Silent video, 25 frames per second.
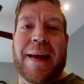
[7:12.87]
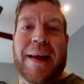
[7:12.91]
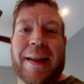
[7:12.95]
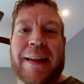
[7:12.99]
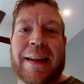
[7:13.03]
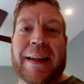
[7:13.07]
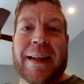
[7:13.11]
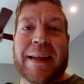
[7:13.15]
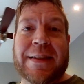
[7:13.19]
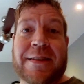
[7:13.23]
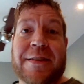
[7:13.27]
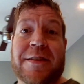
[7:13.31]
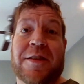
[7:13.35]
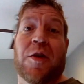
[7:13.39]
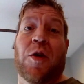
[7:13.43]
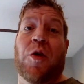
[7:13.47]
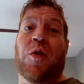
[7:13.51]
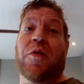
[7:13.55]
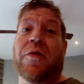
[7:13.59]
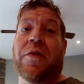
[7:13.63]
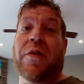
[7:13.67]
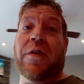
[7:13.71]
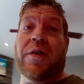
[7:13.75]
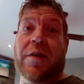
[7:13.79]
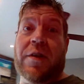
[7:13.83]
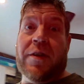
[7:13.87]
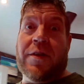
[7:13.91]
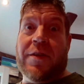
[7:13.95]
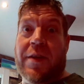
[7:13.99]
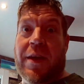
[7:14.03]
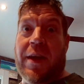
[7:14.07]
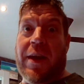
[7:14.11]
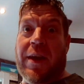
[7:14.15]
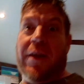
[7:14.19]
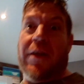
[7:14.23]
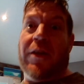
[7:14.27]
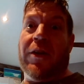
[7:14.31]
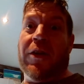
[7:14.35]
Let's go over and
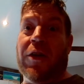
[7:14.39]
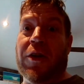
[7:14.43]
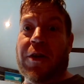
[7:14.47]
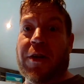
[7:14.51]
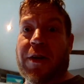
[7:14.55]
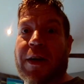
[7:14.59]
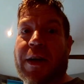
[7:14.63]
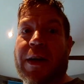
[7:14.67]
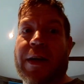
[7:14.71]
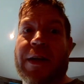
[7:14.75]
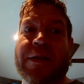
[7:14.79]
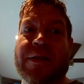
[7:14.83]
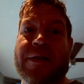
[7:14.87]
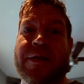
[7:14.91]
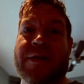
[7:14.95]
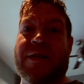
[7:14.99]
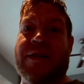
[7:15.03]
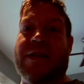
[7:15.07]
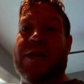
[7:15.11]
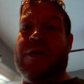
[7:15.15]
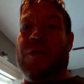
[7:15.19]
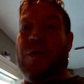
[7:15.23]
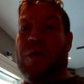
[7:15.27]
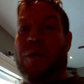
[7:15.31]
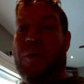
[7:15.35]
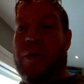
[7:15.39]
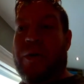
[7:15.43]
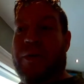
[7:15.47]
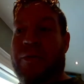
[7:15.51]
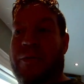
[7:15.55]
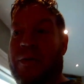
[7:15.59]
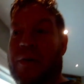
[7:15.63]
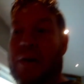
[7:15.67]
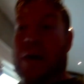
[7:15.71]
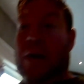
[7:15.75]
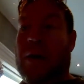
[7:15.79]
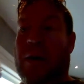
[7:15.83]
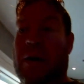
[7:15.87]
take a look and see what we've
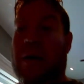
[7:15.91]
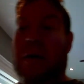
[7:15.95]
done.